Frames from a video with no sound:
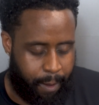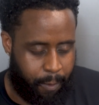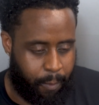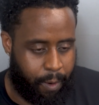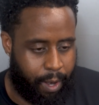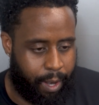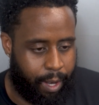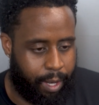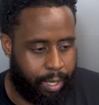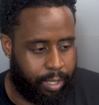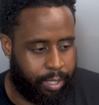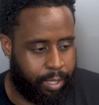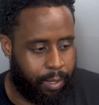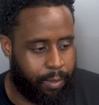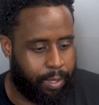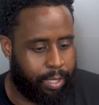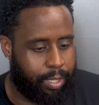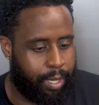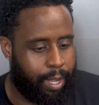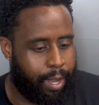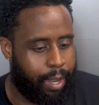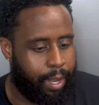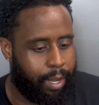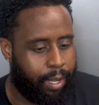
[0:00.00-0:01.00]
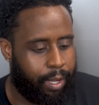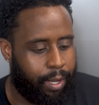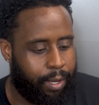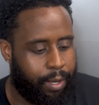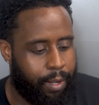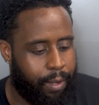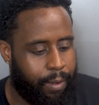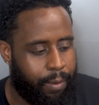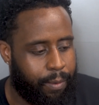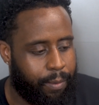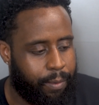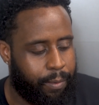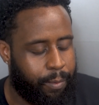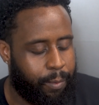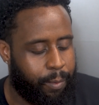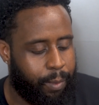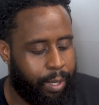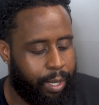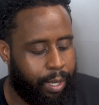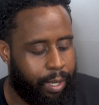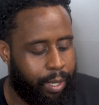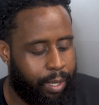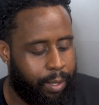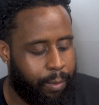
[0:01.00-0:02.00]
Right. So it's like, we
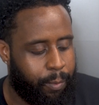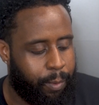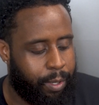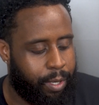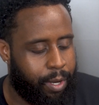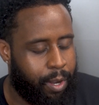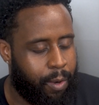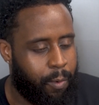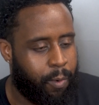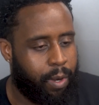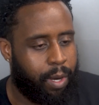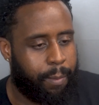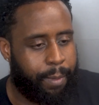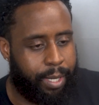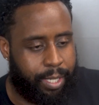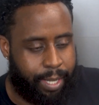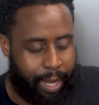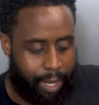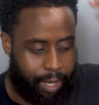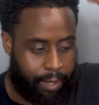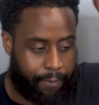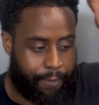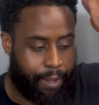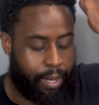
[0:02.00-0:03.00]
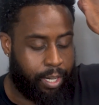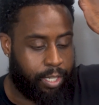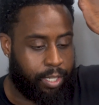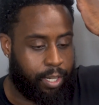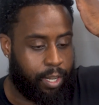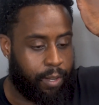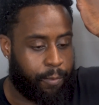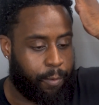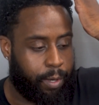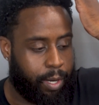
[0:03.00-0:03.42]
don't want to be taken advantage of.